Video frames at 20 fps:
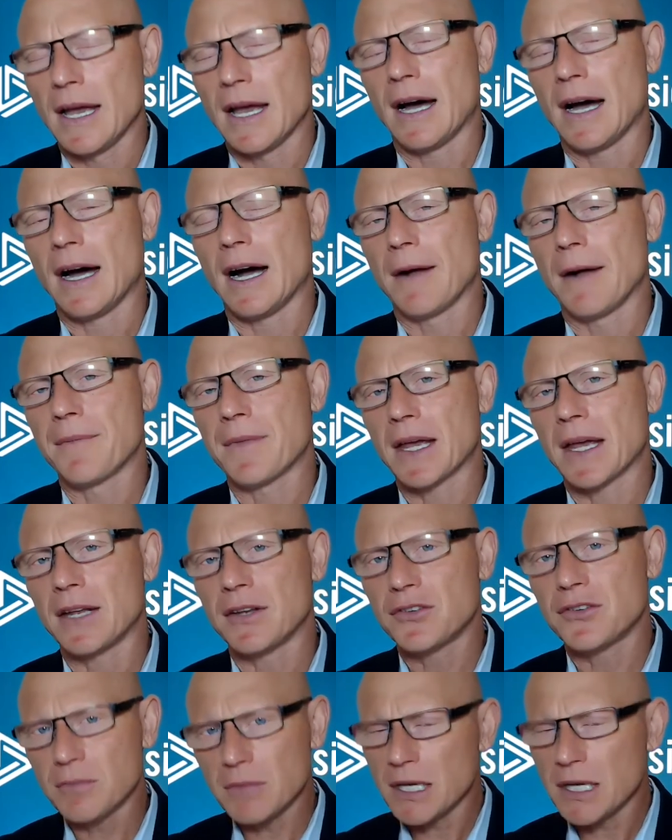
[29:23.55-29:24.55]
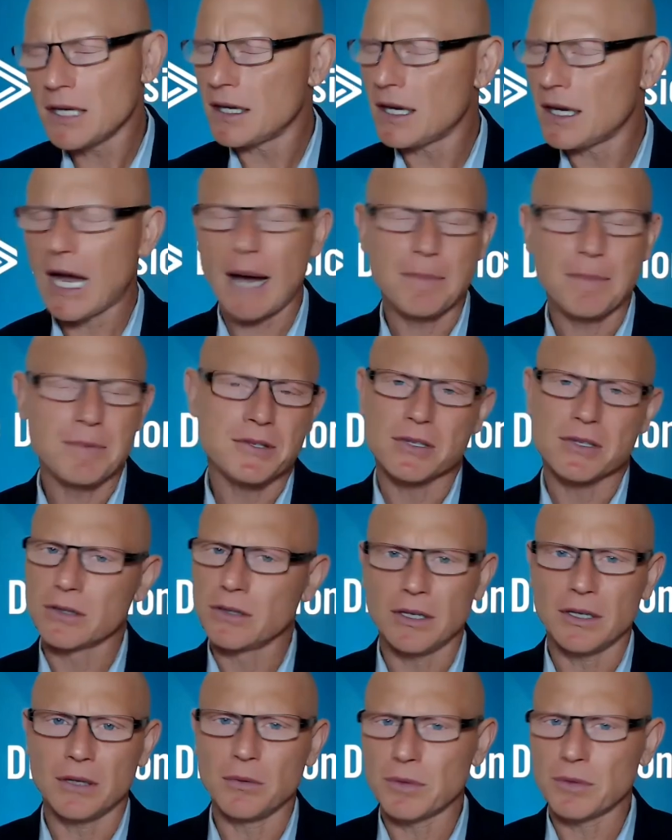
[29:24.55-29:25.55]
And to me,
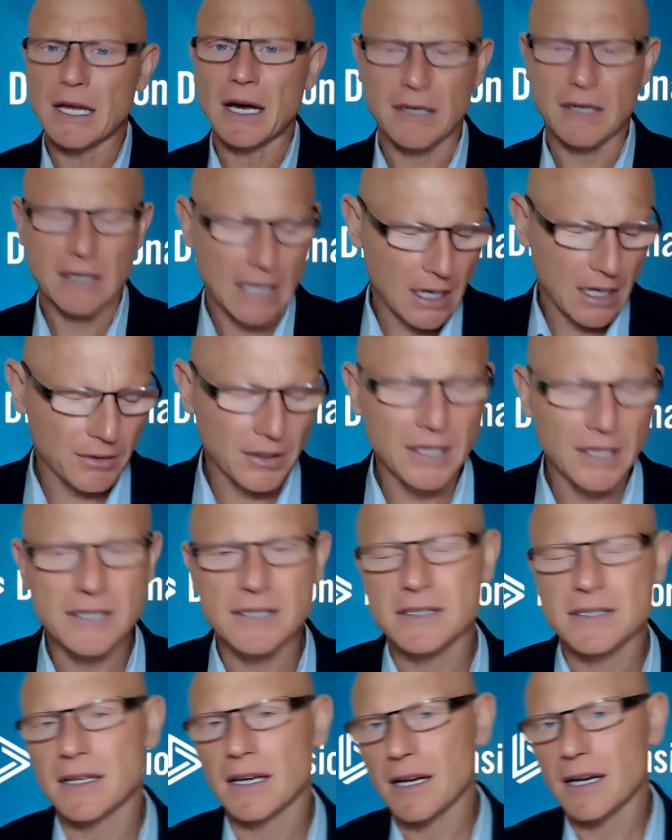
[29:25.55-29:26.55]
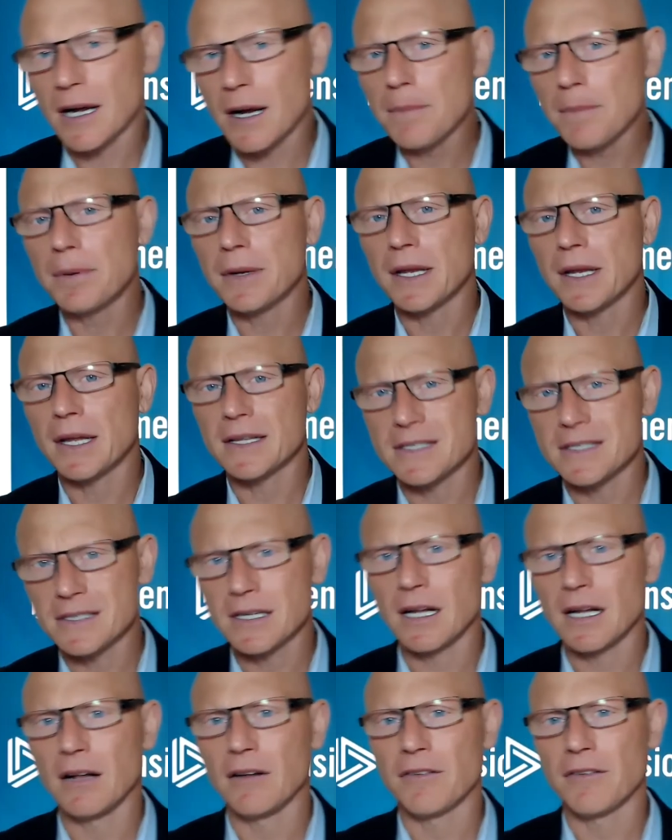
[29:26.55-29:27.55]
absolutely, without a doubt, it's the company
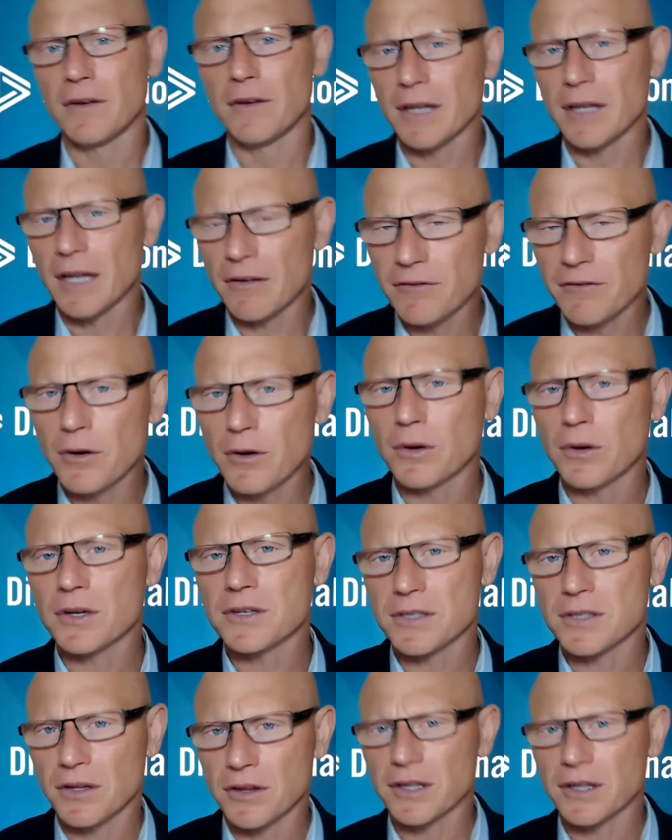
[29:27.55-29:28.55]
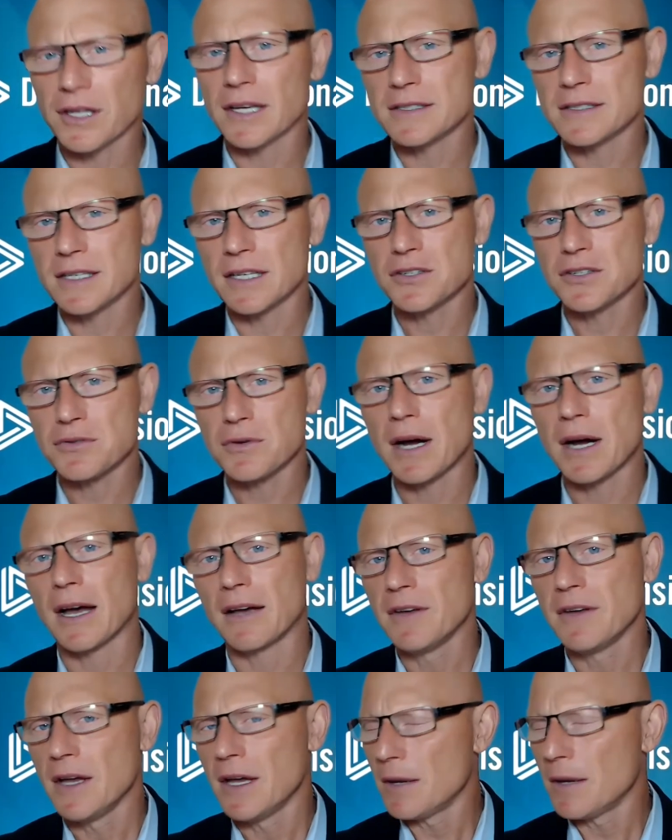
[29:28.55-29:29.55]
itself can focus on things that
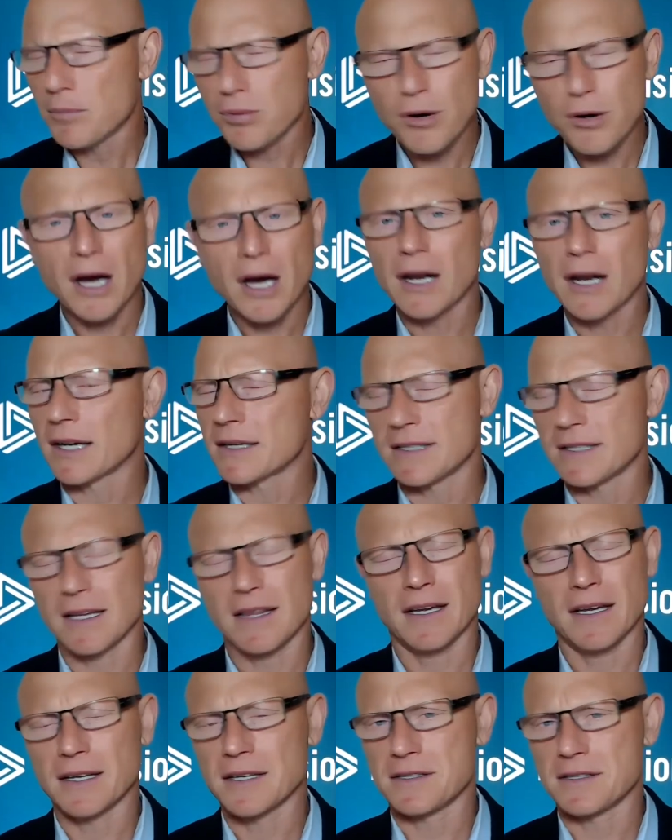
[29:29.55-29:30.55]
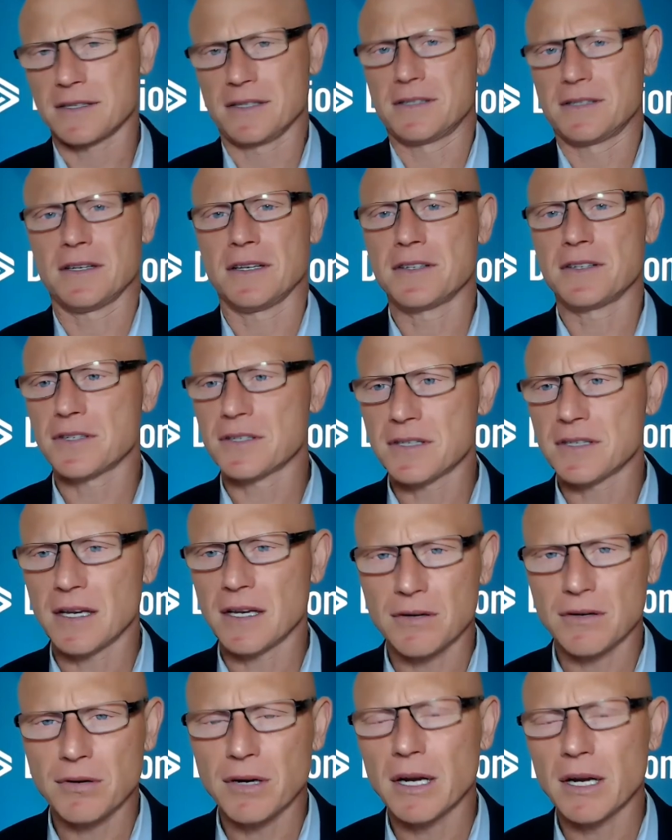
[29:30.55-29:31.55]
drive products, I think, is just
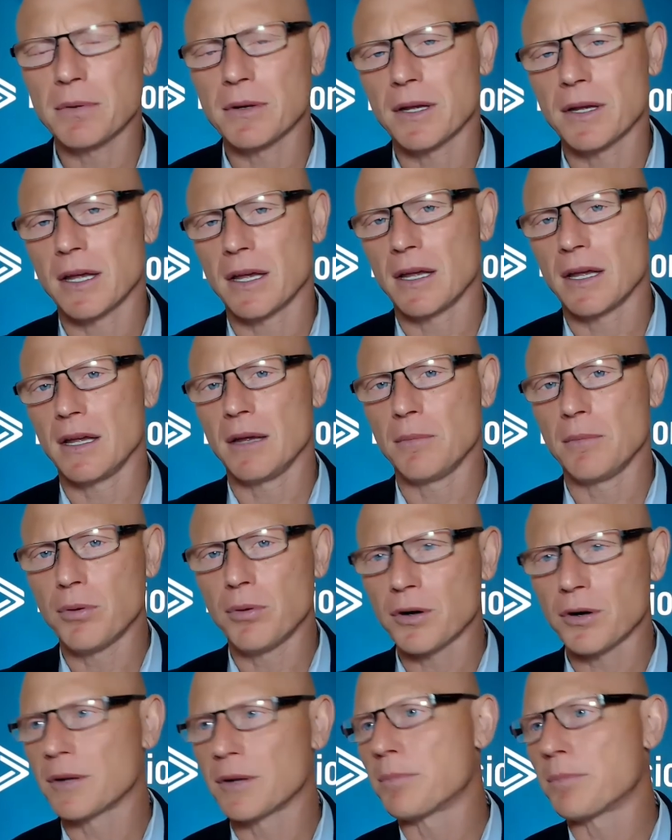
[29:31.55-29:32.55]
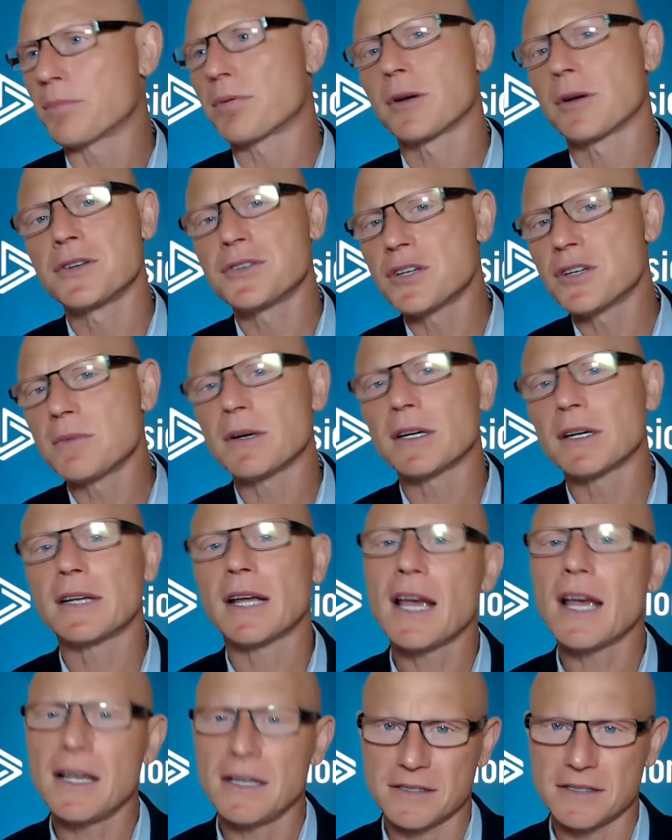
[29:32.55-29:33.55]
incredibly important. Consumer
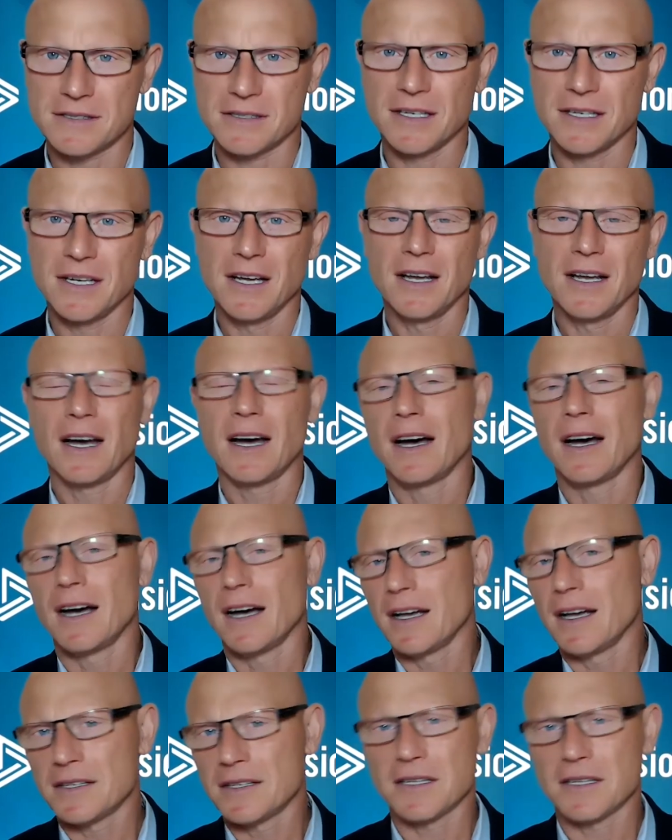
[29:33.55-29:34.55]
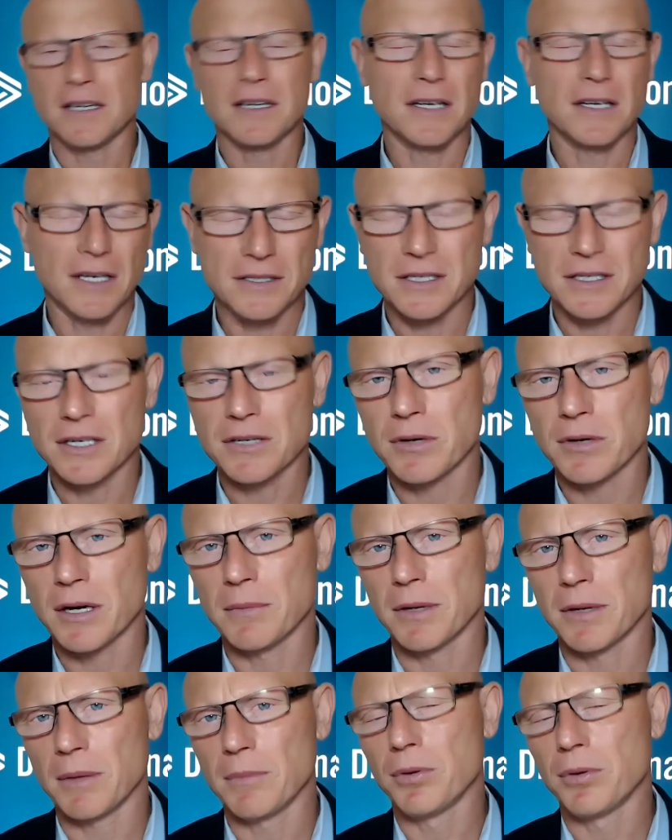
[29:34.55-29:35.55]
taste is
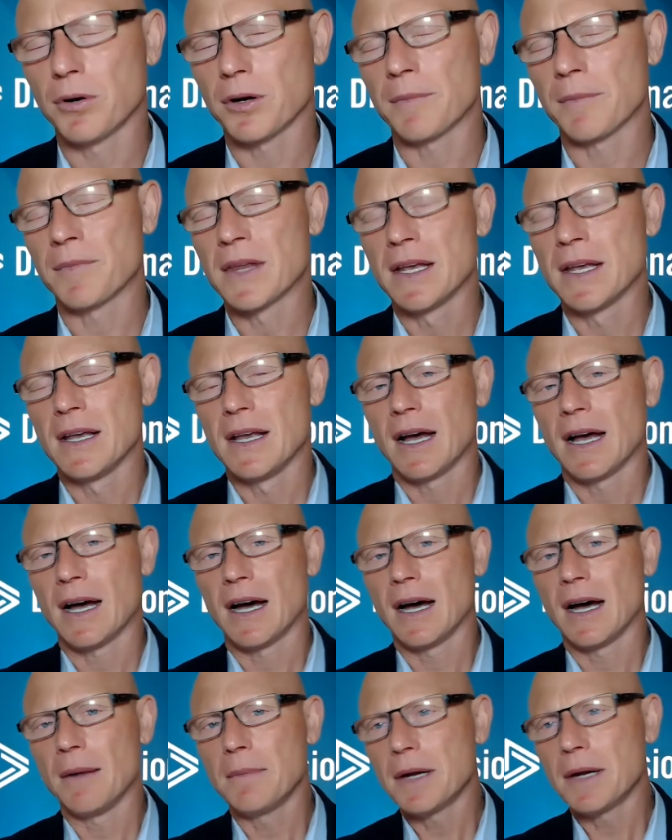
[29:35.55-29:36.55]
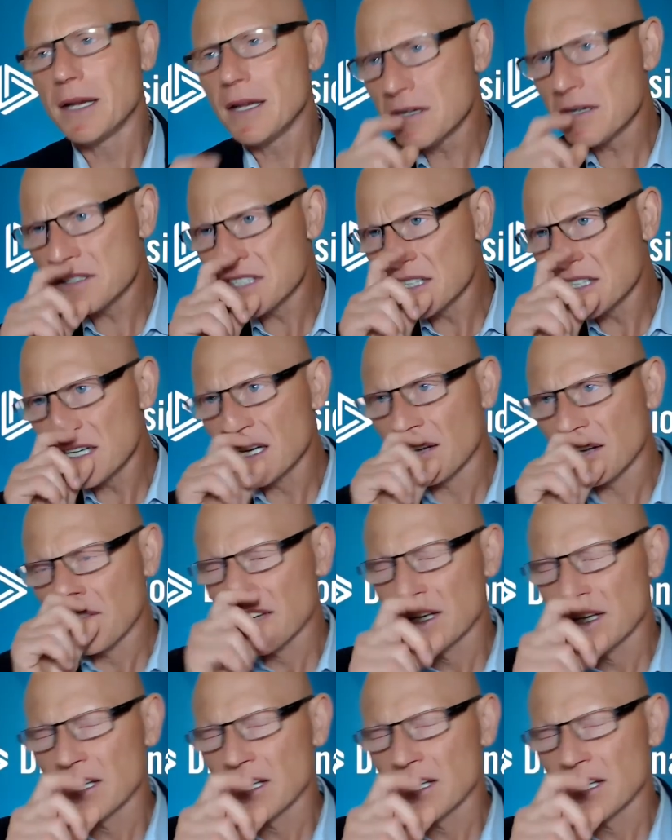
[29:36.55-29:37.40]
incredibly important. But here's the deal.